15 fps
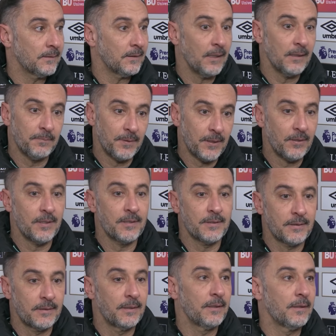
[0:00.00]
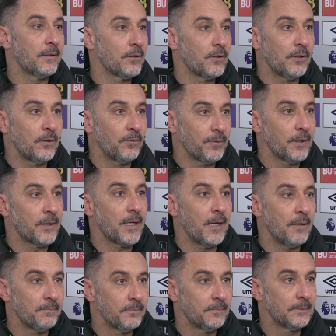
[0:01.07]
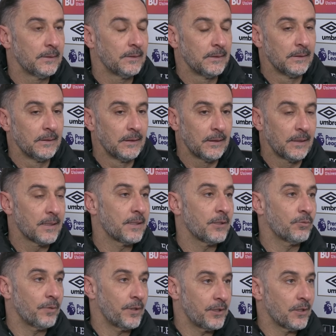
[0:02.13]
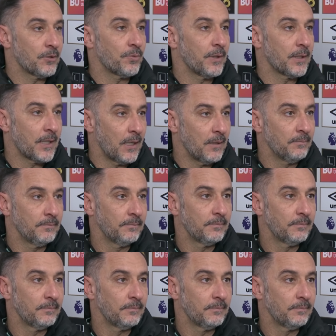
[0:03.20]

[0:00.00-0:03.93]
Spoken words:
And because the goal will come, the situations will come,